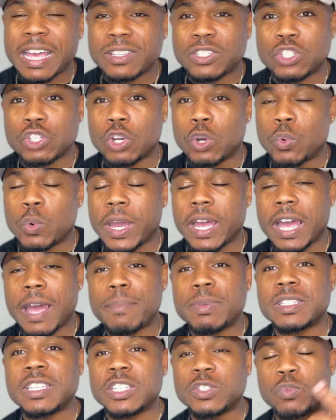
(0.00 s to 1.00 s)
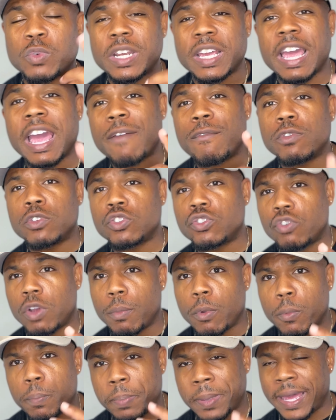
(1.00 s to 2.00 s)
so what happens is when they have
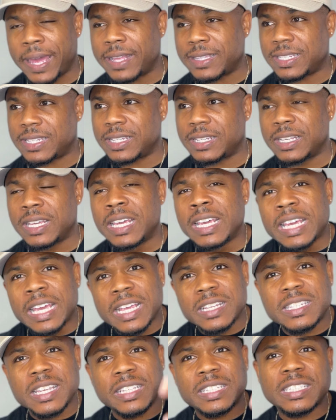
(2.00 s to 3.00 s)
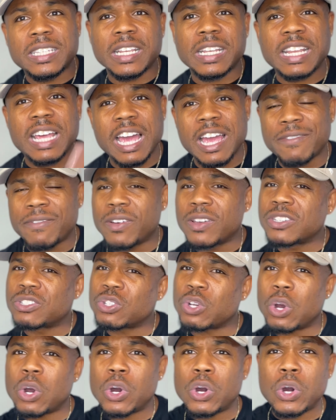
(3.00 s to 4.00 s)
trouble panting is their saliva is
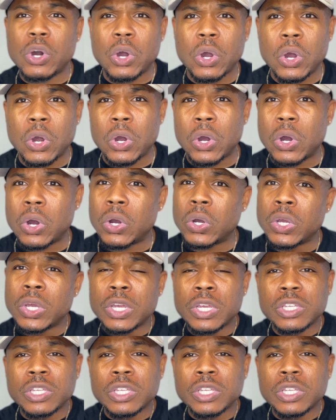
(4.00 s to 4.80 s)
all